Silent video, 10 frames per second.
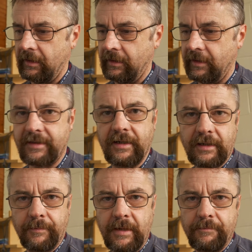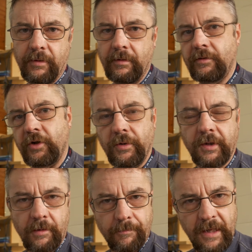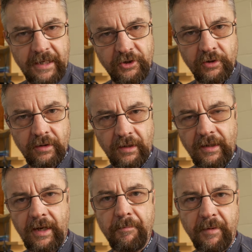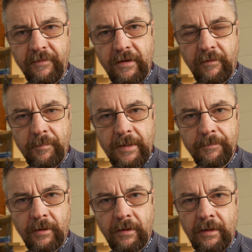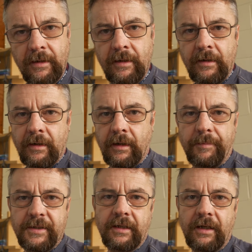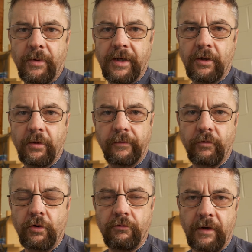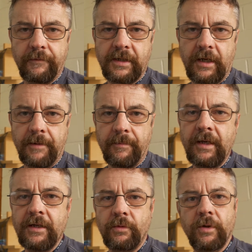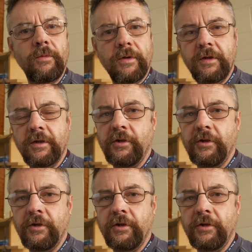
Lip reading: listening to people, showing compassion and empathy for people, particularly when they're going through a rough time. So what I want you to